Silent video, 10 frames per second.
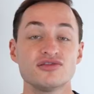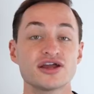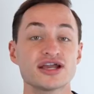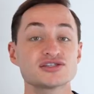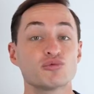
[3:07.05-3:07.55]

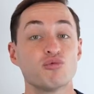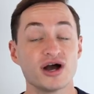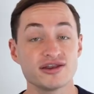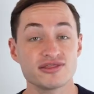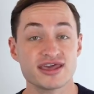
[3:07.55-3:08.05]
There is
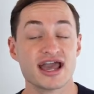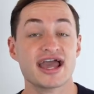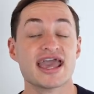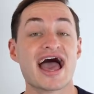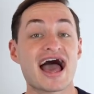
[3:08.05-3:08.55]
one thing
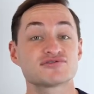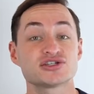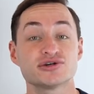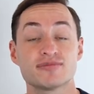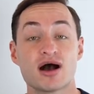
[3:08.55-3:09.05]
I have
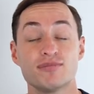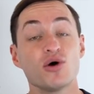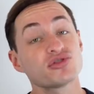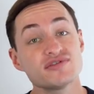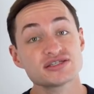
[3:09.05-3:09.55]
to note about
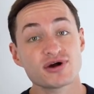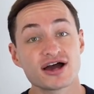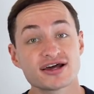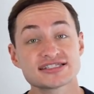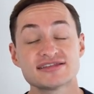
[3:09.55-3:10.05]
both of these
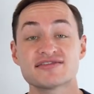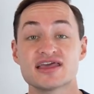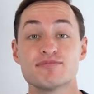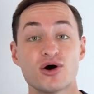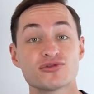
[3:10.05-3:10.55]
products, and that
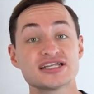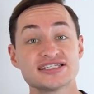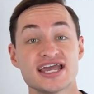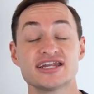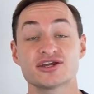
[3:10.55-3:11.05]
they both
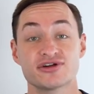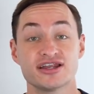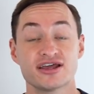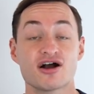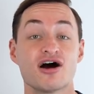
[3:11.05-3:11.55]
contain an
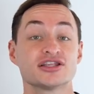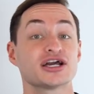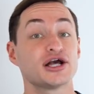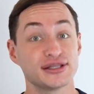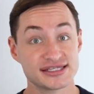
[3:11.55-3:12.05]
ingredient called
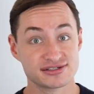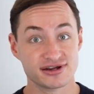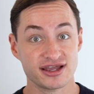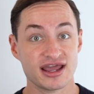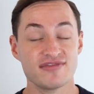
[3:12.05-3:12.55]

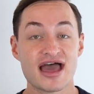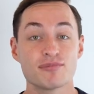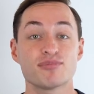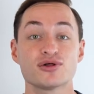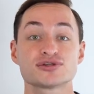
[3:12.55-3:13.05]
glycerin, and
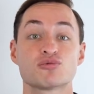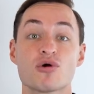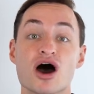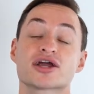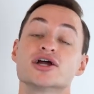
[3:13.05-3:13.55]
that pulls
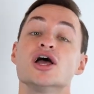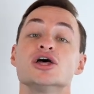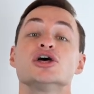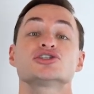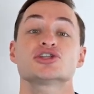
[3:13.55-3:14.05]
water
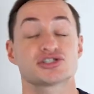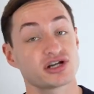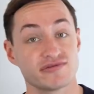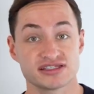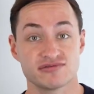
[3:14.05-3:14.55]
to the
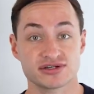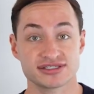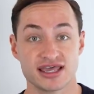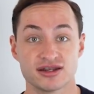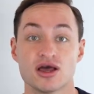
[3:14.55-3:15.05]
surface of your
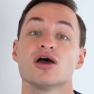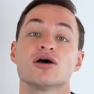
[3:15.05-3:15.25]
skin,